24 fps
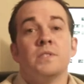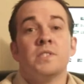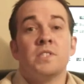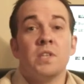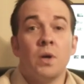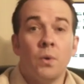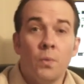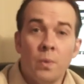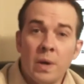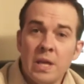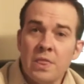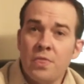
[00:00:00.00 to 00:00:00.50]

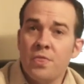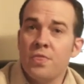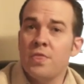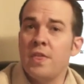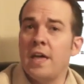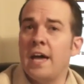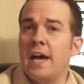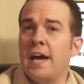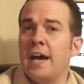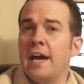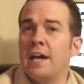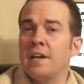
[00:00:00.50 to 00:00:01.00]
So with
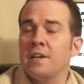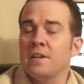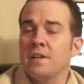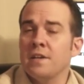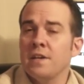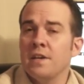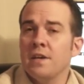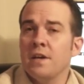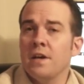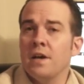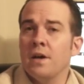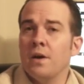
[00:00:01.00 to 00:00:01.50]
that,
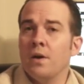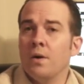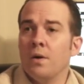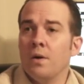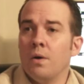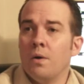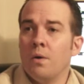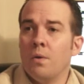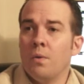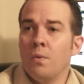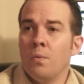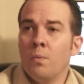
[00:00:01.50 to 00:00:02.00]

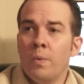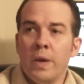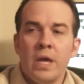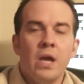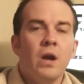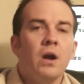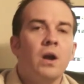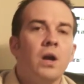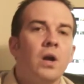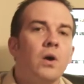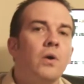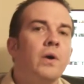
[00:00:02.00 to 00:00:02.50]
we
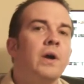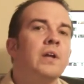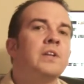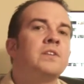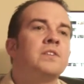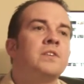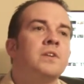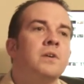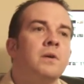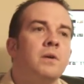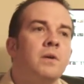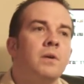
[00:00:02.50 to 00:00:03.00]
are going
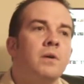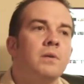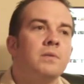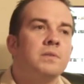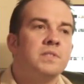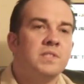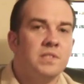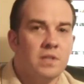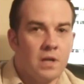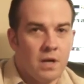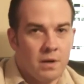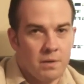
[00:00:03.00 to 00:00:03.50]
to
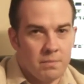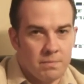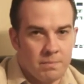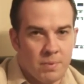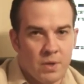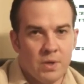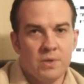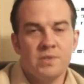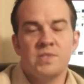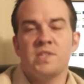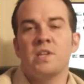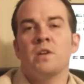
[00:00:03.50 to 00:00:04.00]
start
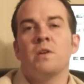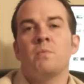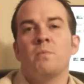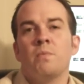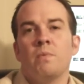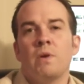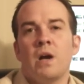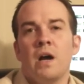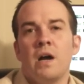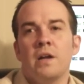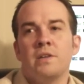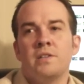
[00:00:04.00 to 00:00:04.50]

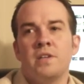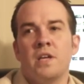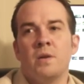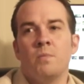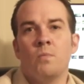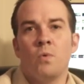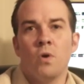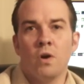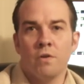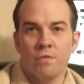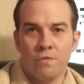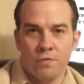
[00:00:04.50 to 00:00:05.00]
posting content
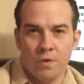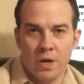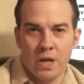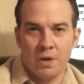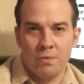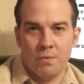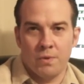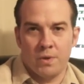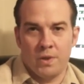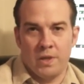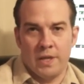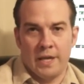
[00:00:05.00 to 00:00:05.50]
more
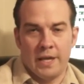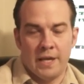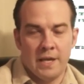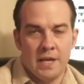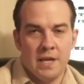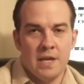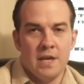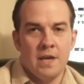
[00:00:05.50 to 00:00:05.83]
frequently,